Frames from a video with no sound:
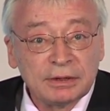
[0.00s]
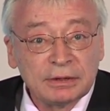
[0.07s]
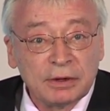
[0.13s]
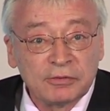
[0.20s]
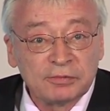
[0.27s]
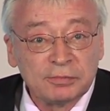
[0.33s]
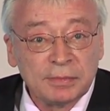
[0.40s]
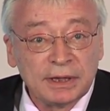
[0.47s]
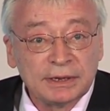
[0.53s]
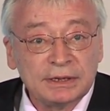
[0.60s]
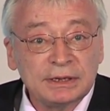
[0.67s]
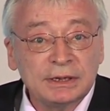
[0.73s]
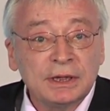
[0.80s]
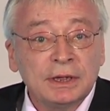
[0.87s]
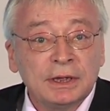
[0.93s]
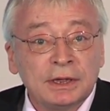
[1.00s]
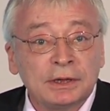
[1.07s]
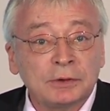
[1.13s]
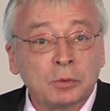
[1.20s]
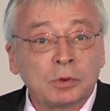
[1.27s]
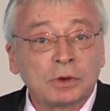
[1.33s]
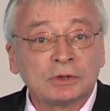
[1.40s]
of money
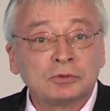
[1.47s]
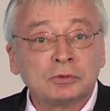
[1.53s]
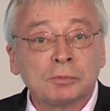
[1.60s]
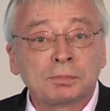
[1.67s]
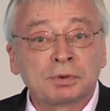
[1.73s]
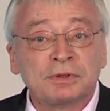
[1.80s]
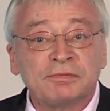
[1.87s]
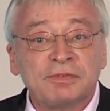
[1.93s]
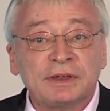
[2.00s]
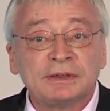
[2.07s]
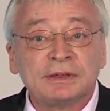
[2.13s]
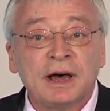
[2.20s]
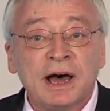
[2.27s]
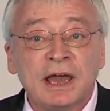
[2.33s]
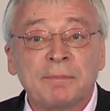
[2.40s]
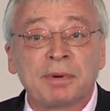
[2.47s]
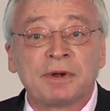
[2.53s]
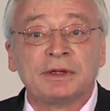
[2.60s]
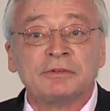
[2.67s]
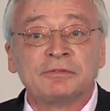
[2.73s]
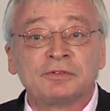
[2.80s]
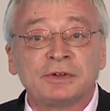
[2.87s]
in order to prevent
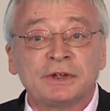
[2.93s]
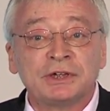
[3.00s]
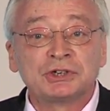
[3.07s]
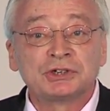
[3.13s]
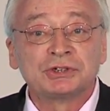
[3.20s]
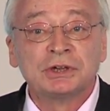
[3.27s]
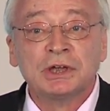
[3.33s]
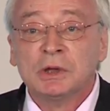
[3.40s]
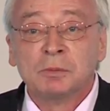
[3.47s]
hyperinflation,